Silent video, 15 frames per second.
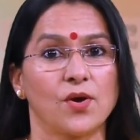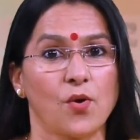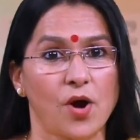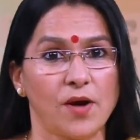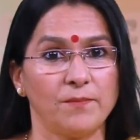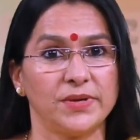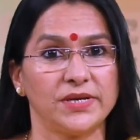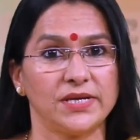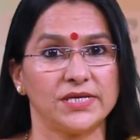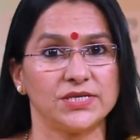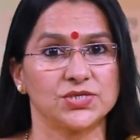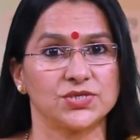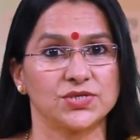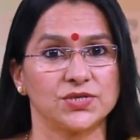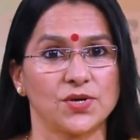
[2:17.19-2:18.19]

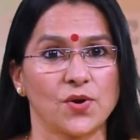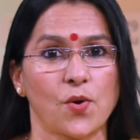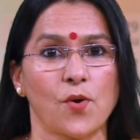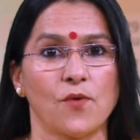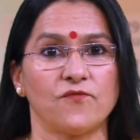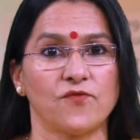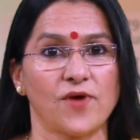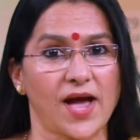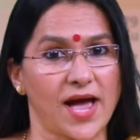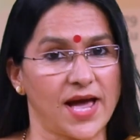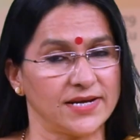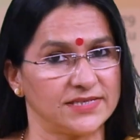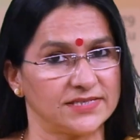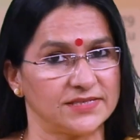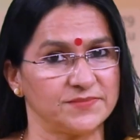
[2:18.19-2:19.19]
combination of
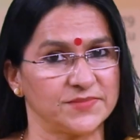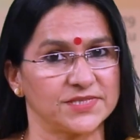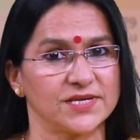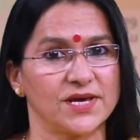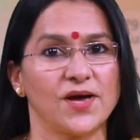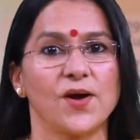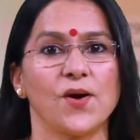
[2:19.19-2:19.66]
atoms